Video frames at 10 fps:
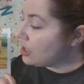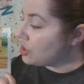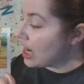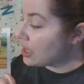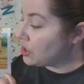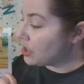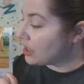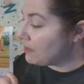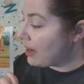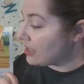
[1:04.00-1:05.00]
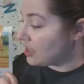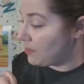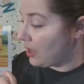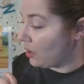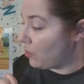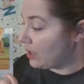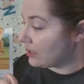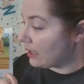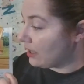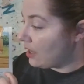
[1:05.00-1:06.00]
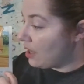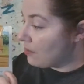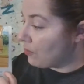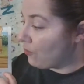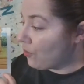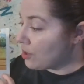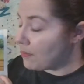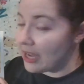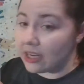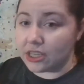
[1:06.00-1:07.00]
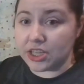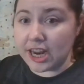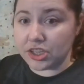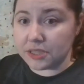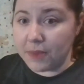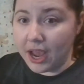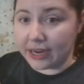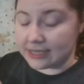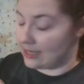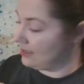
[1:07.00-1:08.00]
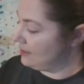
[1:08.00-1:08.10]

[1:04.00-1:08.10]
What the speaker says: Jack took the magic bean quickly, before the man could change his mind.